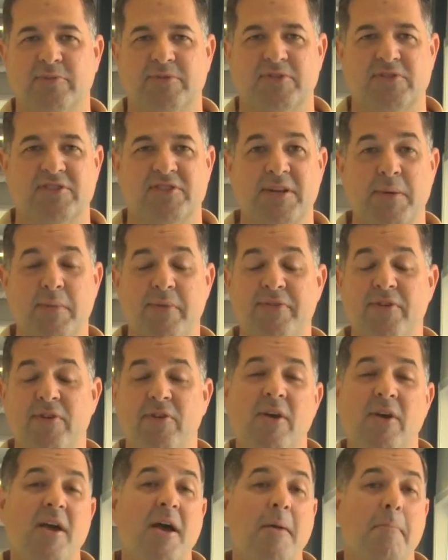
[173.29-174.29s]
So some of
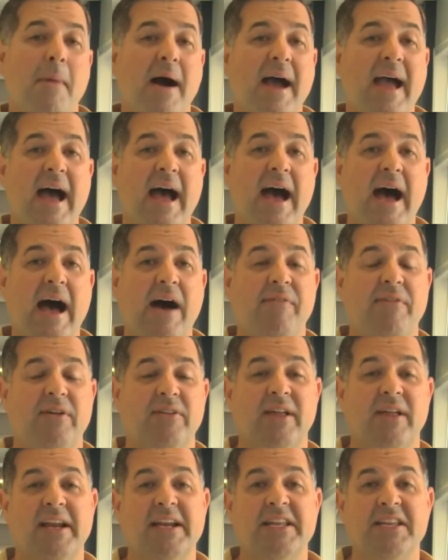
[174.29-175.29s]
you might have a
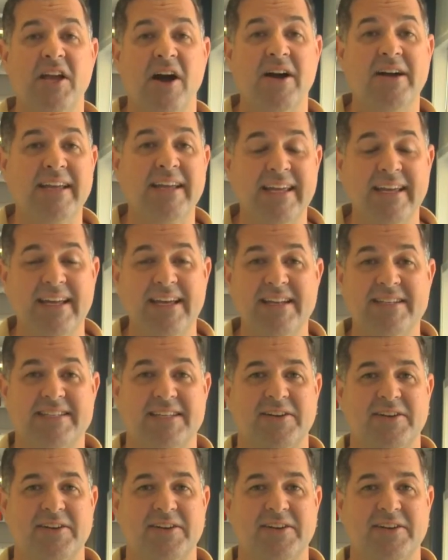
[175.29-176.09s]
lot of young kids,